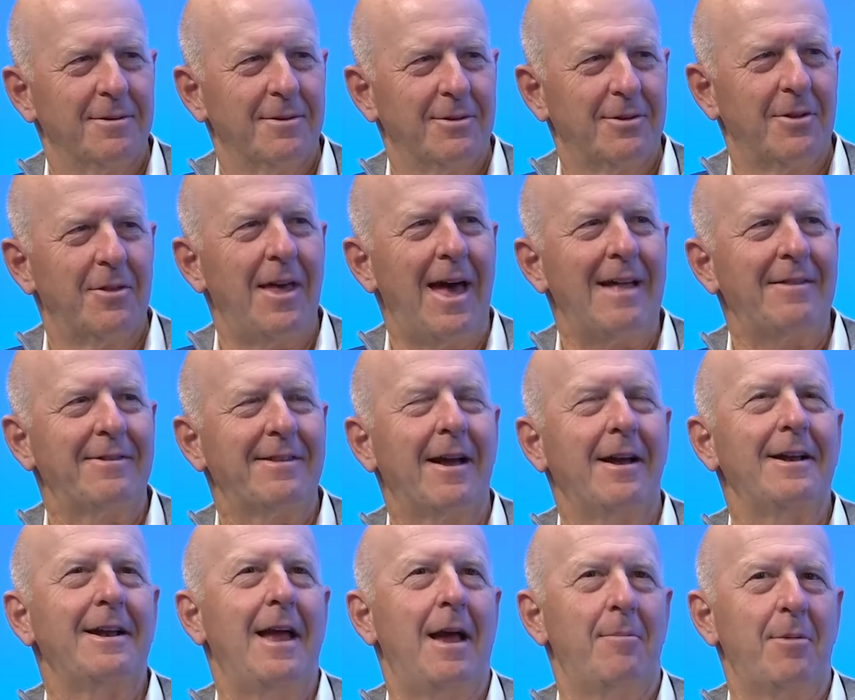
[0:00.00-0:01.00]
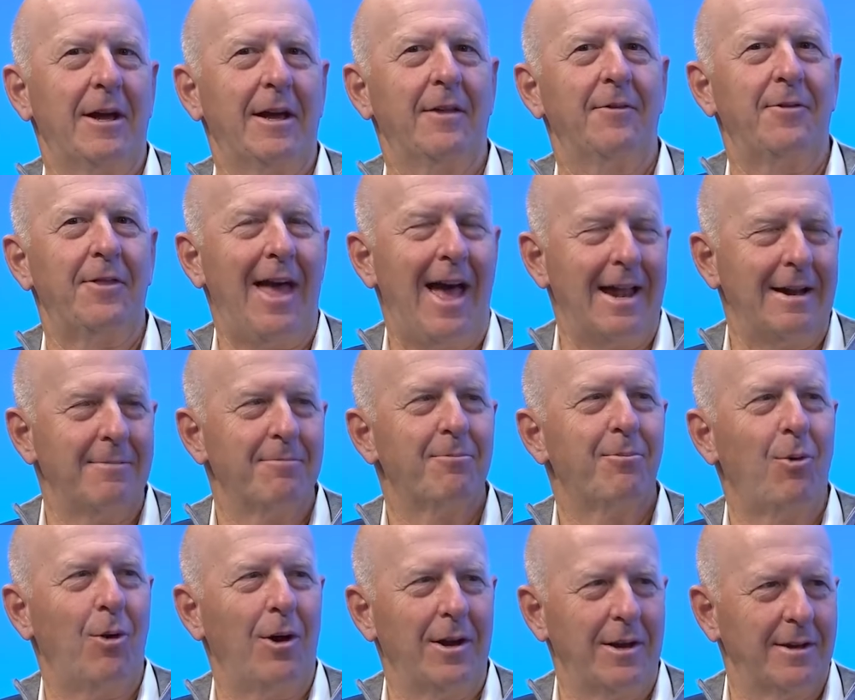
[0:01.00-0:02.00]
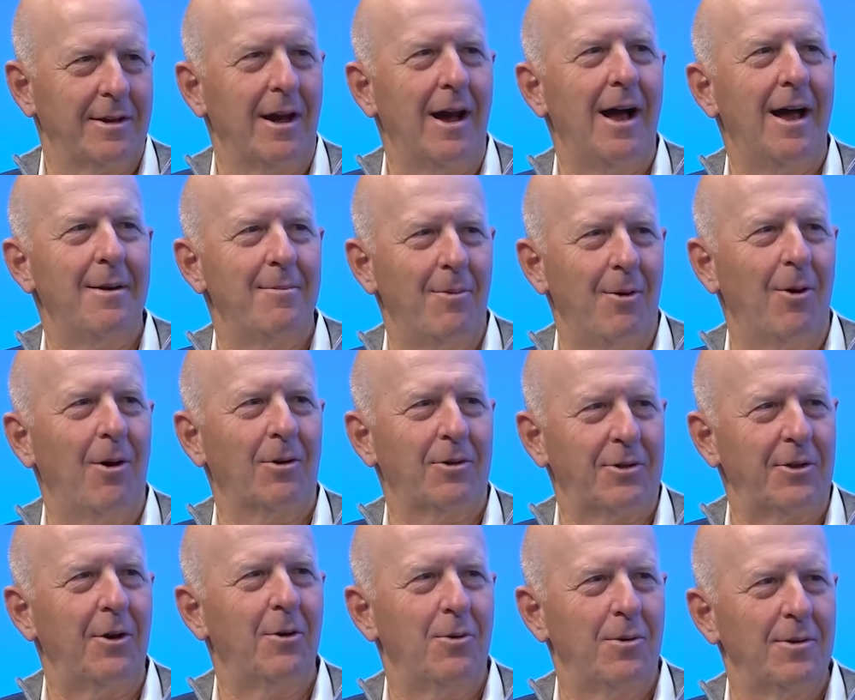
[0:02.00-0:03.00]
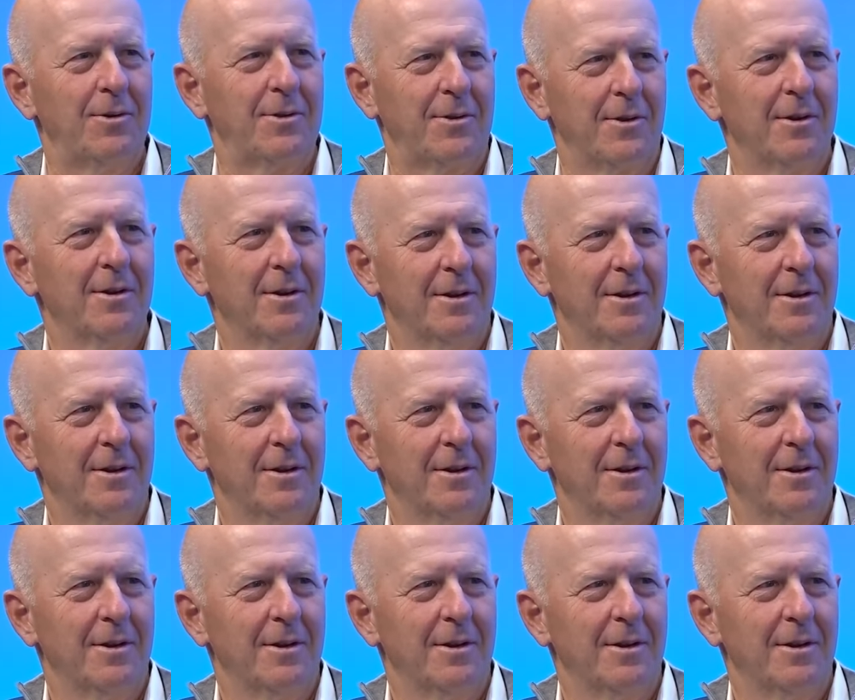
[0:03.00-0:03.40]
So that dynamic at that point in time also was